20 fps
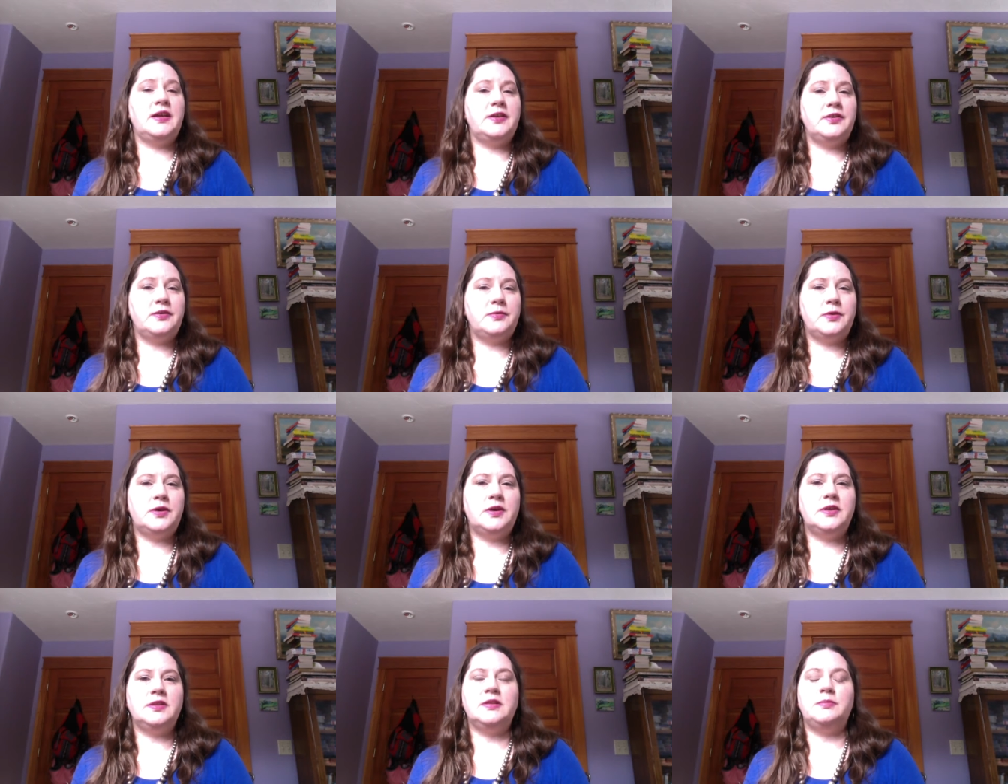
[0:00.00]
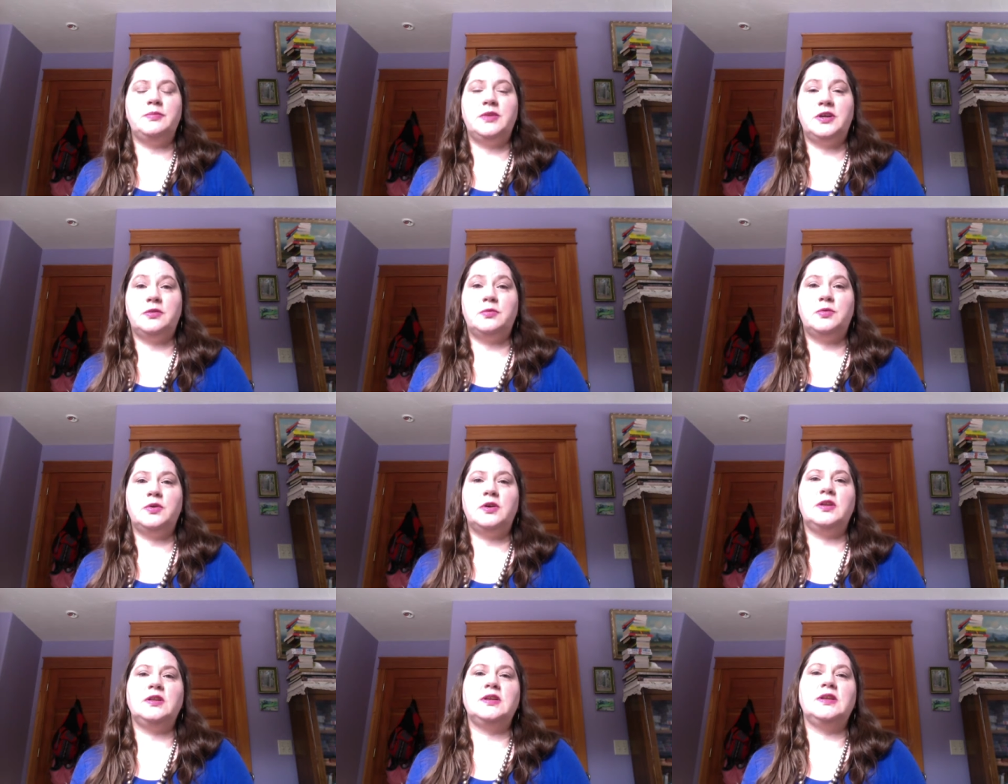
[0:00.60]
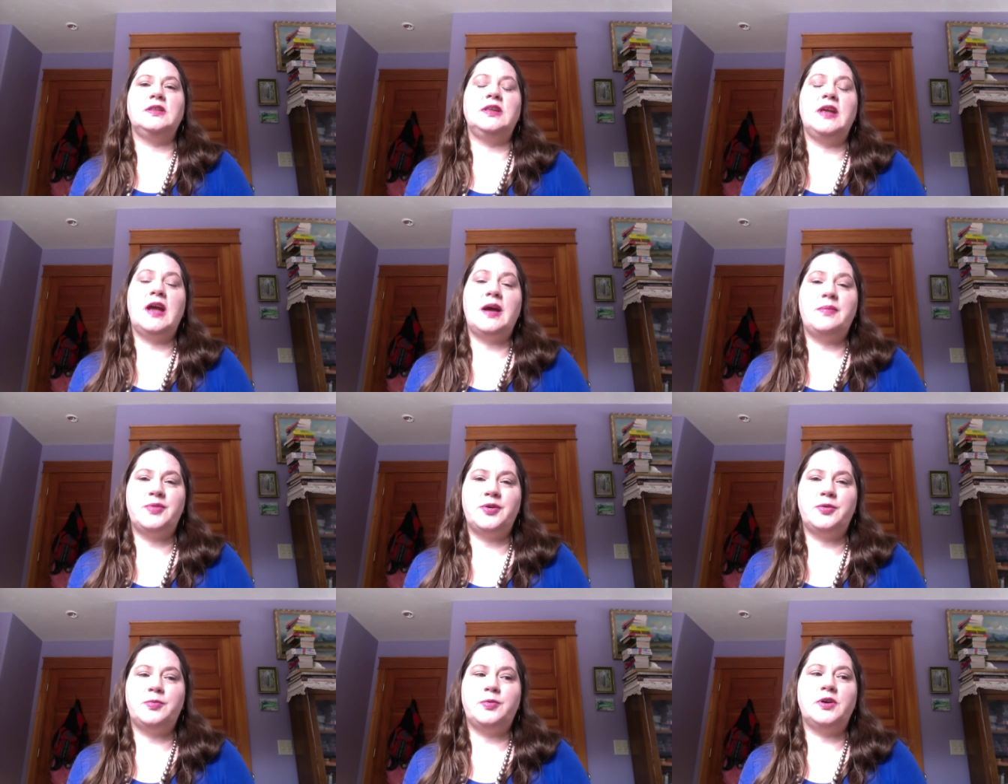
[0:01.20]
underworld, the middle world, and the
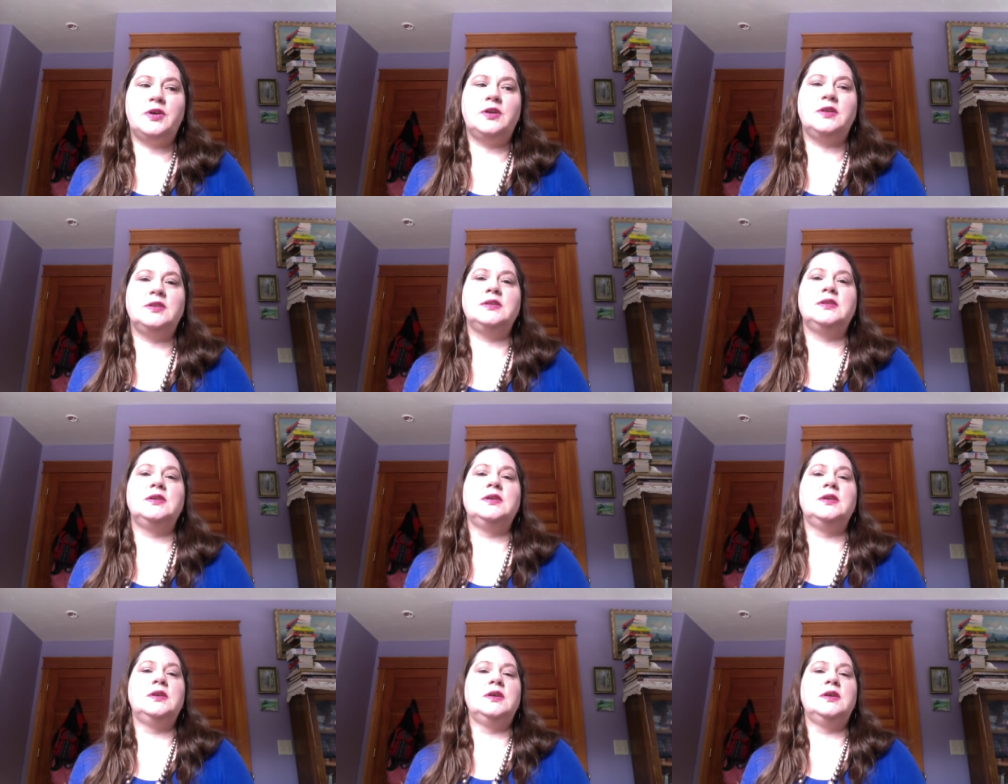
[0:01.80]
upper world.